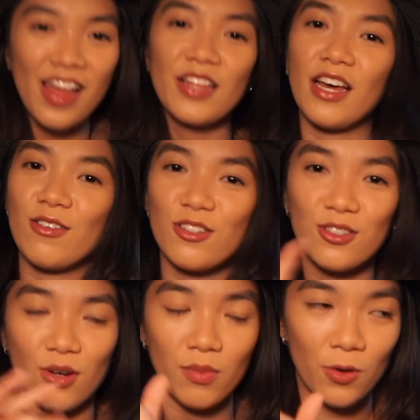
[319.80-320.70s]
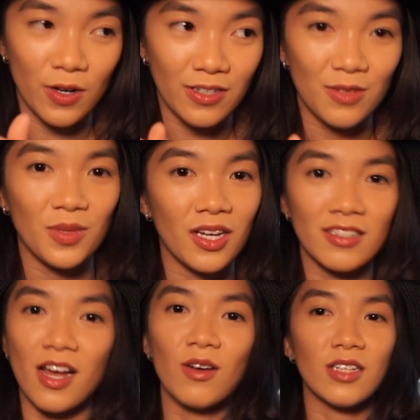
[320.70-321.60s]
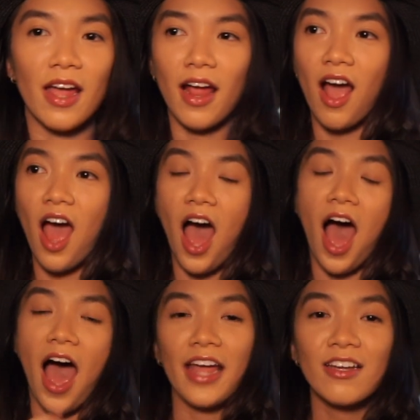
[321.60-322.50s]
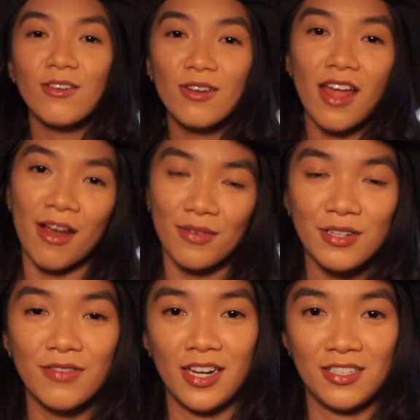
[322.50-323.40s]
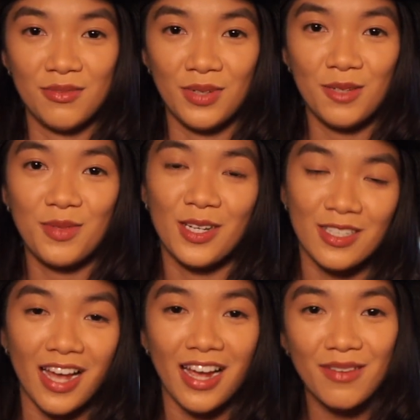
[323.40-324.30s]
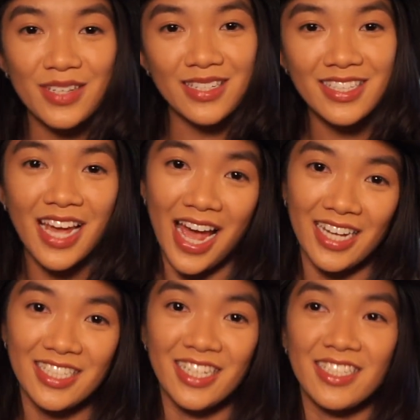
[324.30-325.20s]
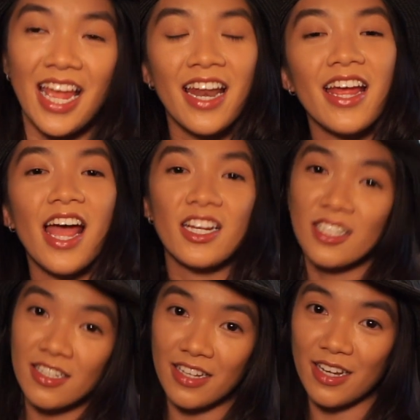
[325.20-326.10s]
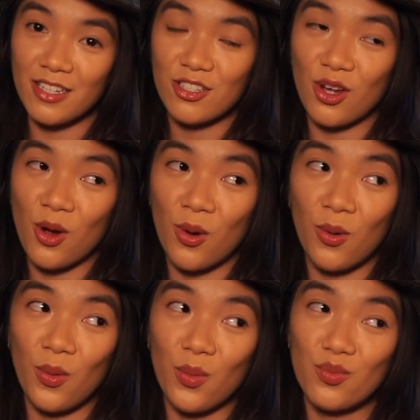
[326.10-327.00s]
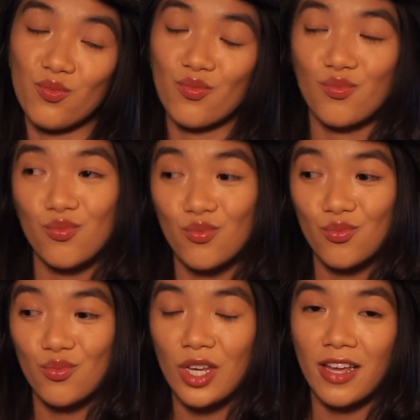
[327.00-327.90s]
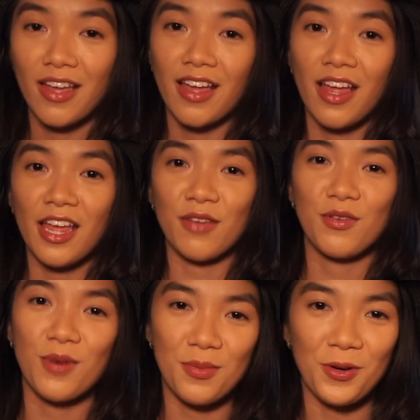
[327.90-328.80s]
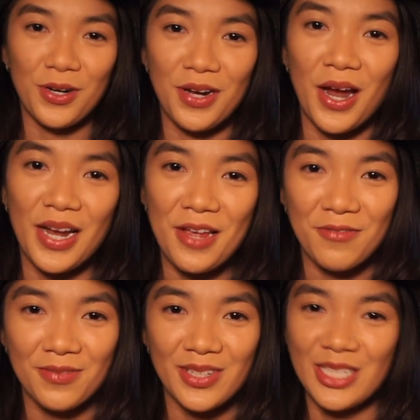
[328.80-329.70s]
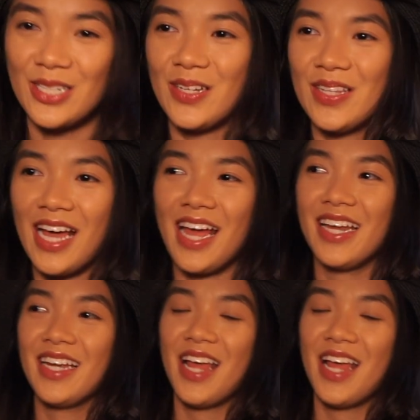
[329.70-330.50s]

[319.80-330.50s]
That was so important to me because I was like, I can go to every fashion week because I have easy access, and I actually did. So if you want more information on that,